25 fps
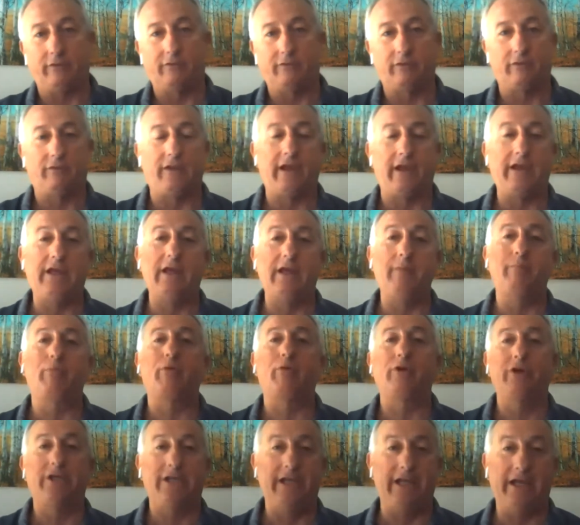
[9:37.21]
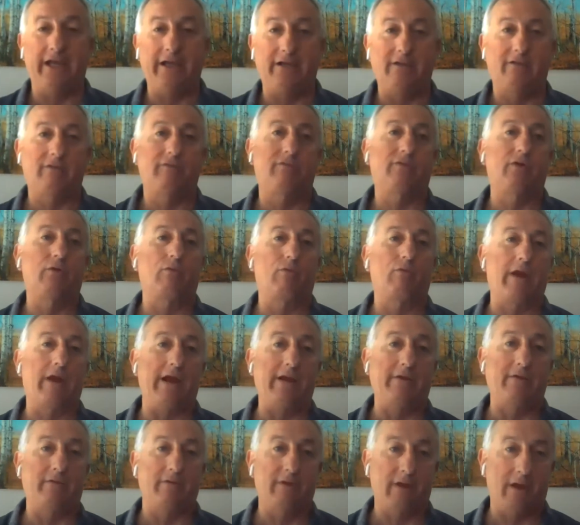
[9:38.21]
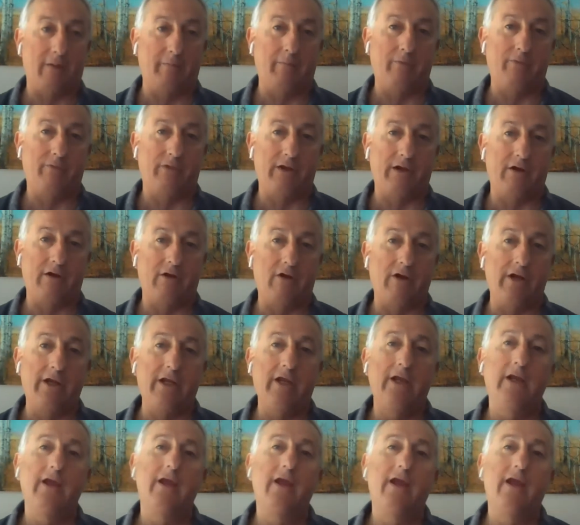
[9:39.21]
So they can predict through random number theory